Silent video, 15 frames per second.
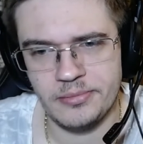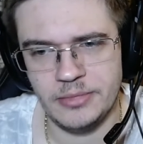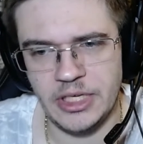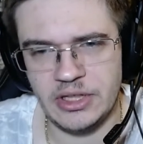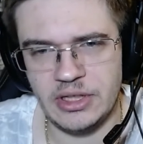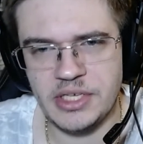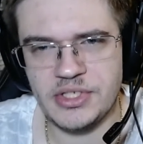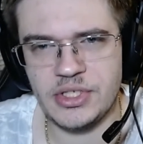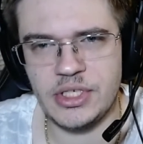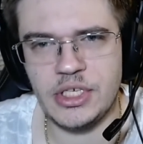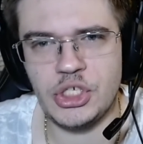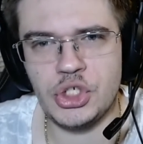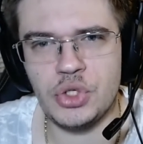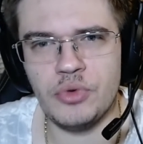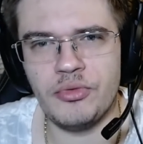At least he
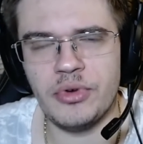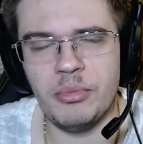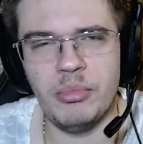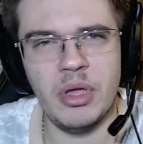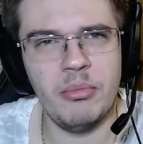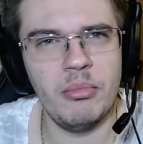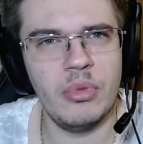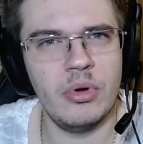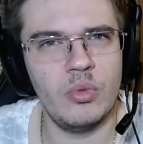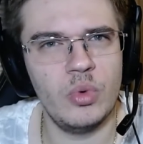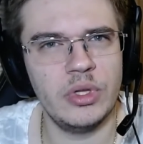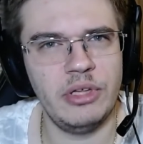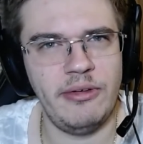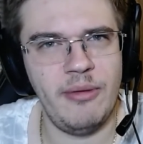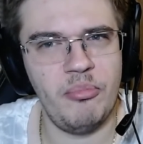should remember
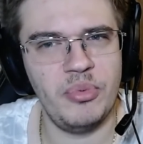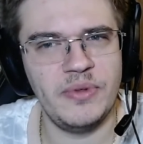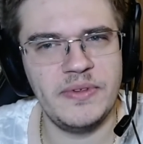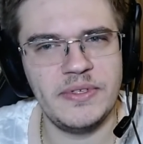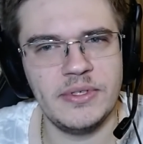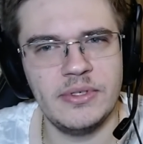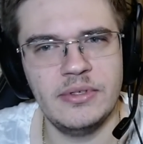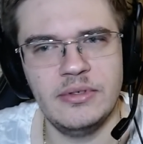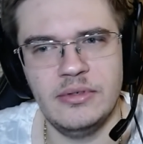what happened